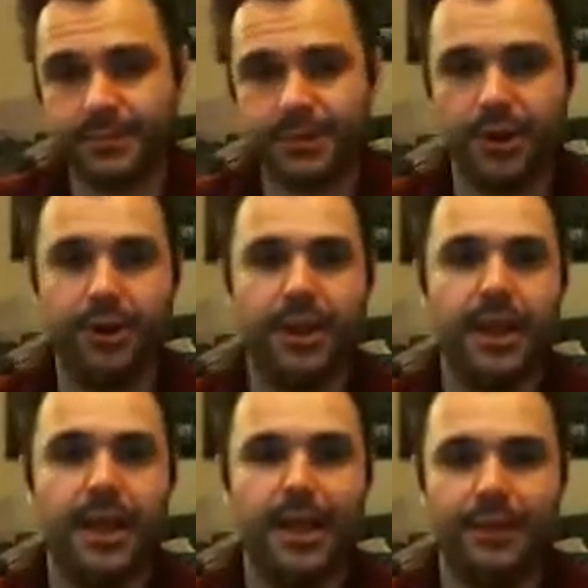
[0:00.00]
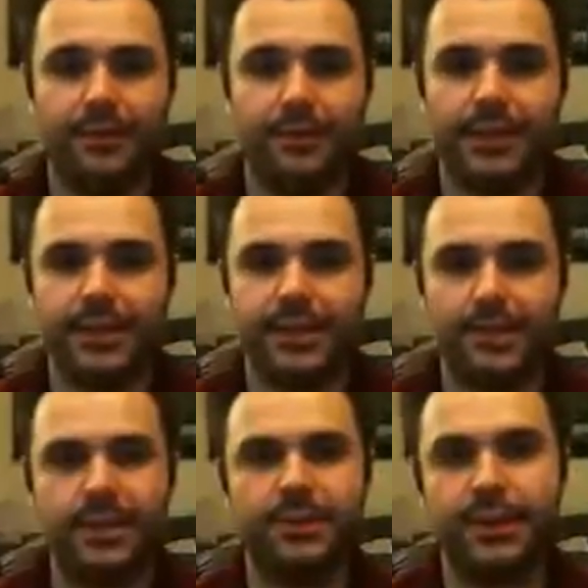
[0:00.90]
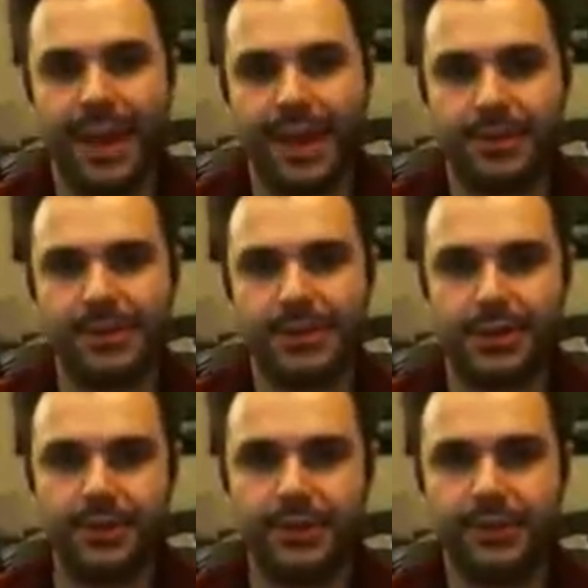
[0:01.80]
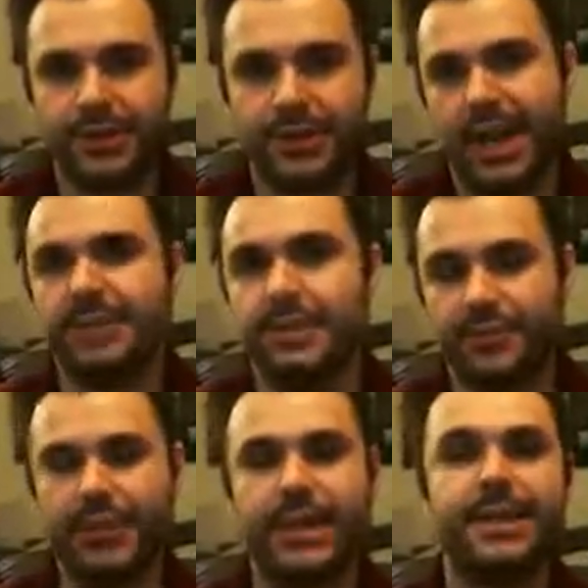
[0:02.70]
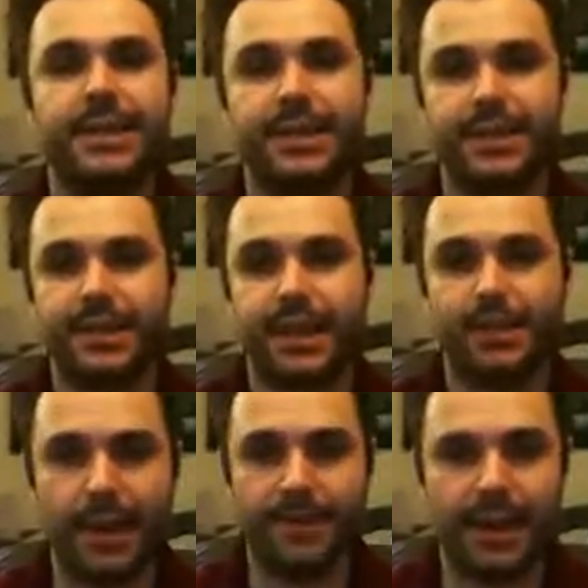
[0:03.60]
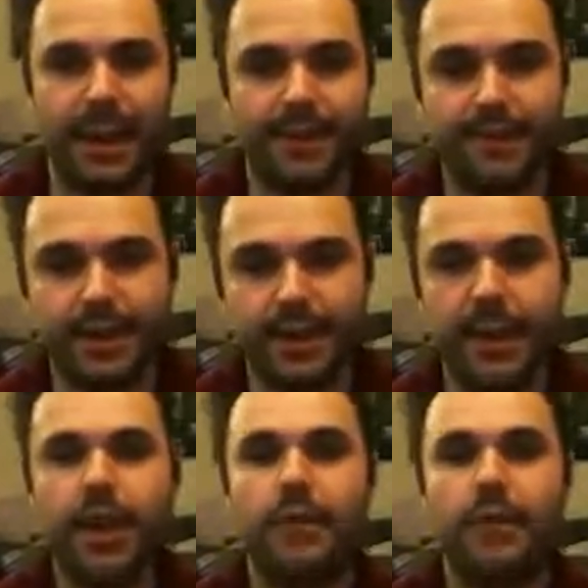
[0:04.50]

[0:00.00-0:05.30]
So units like when you've got your MSU Flesh Hounds, it's really easy to get benefit out of fleet.